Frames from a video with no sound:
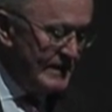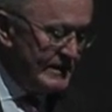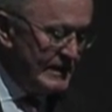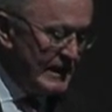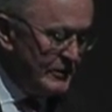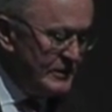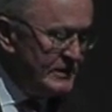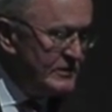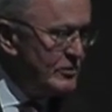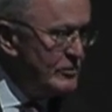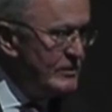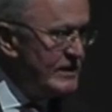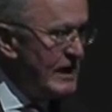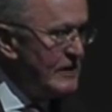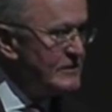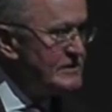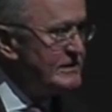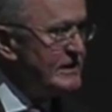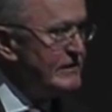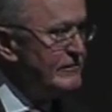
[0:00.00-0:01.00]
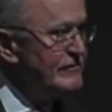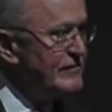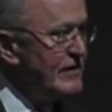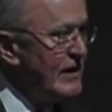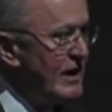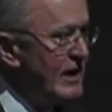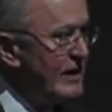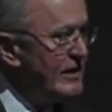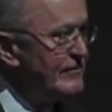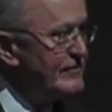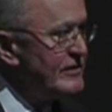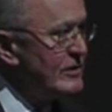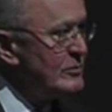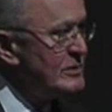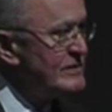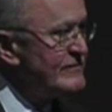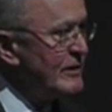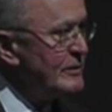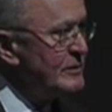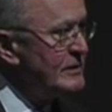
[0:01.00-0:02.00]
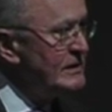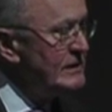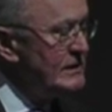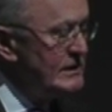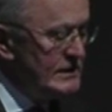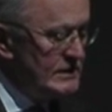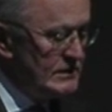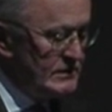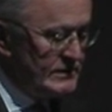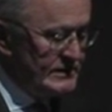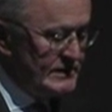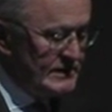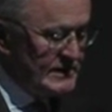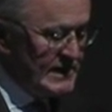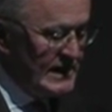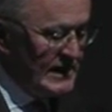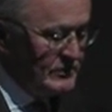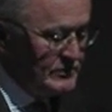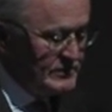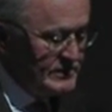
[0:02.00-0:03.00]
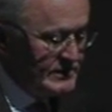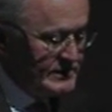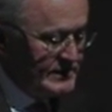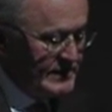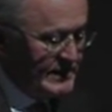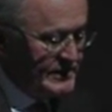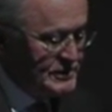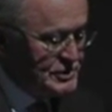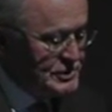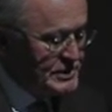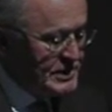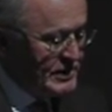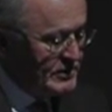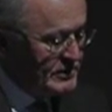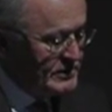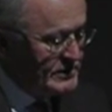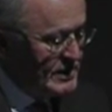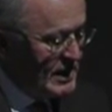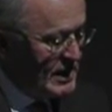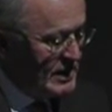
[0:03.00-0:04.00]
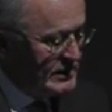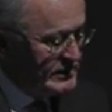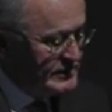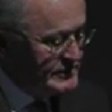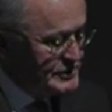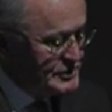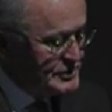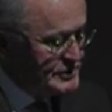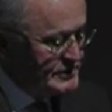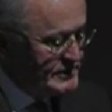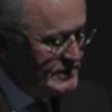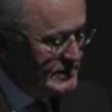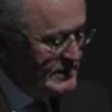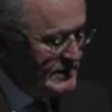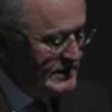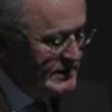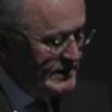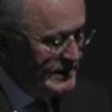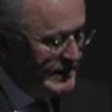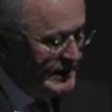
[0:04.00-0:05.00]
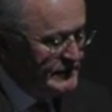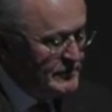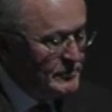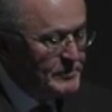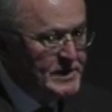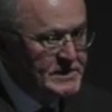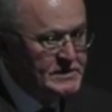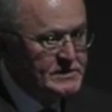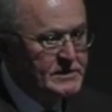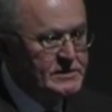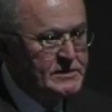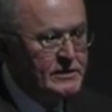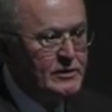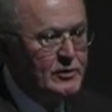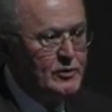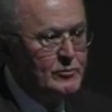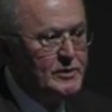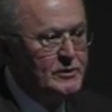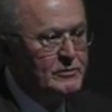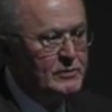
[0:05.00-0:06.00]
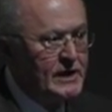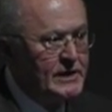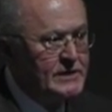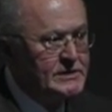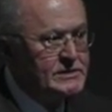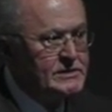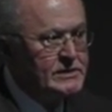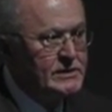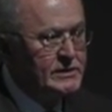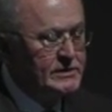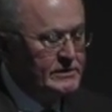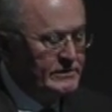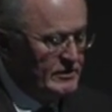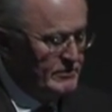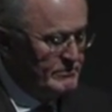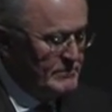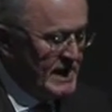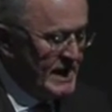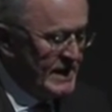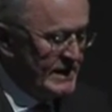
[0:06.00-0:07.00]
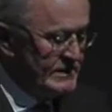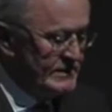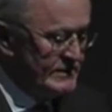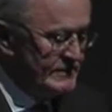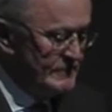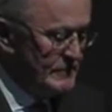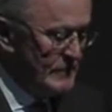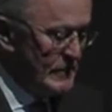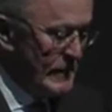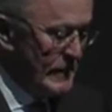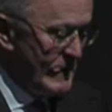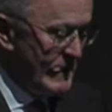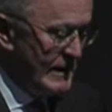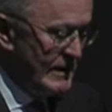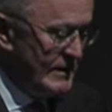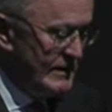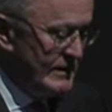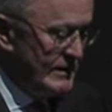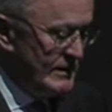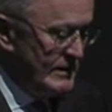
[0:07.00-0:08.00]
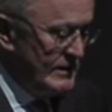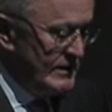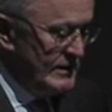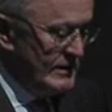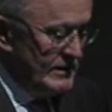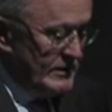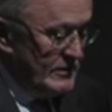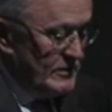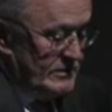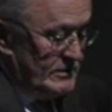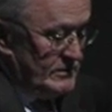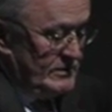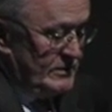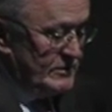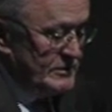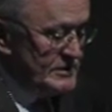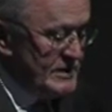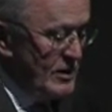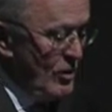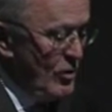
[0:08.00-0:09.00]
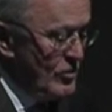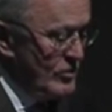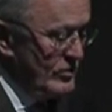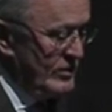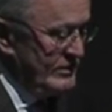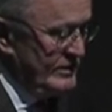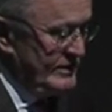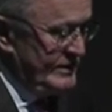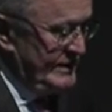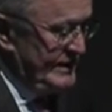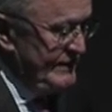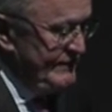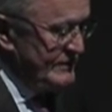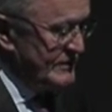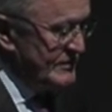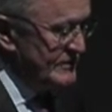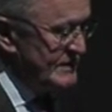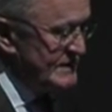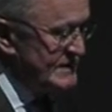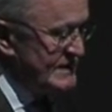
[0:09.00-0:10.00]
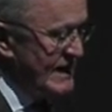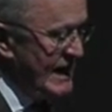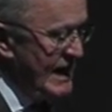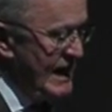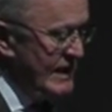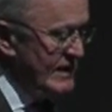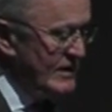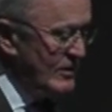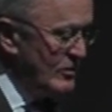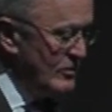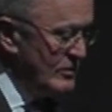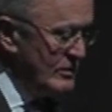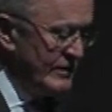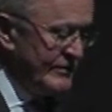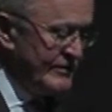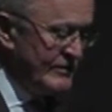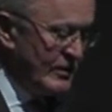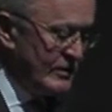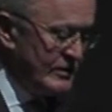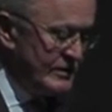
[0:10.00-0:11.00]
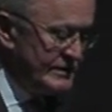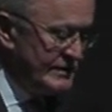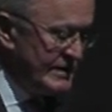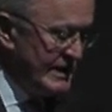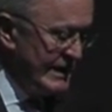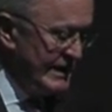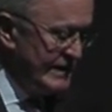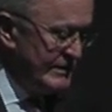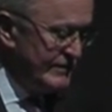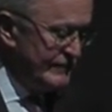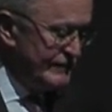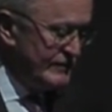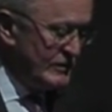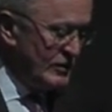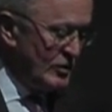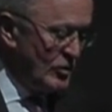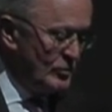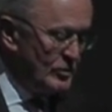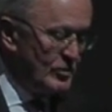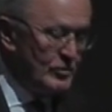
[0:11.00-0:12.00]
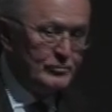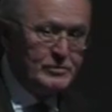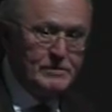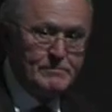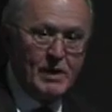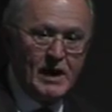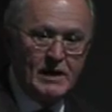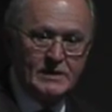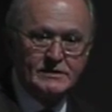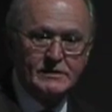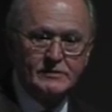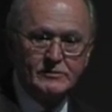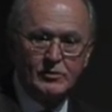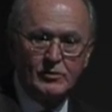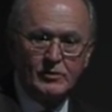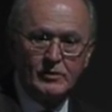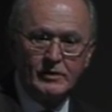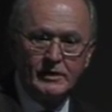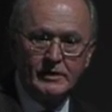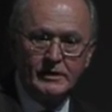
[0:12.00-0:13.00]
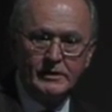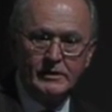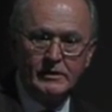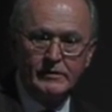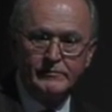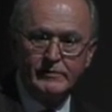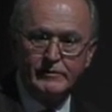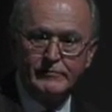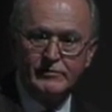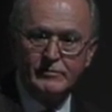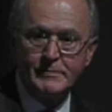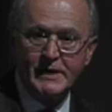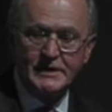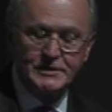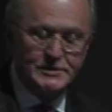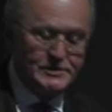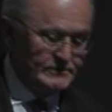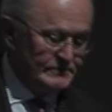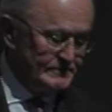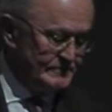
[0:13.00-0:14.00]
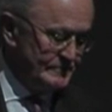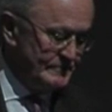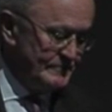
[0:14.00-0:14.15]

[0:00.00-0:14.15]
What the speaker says: Now, in 2005, there was very little that counted as shared knowledge in the business and human rights domain. There is no, even to this day, no authoritative global repository of information.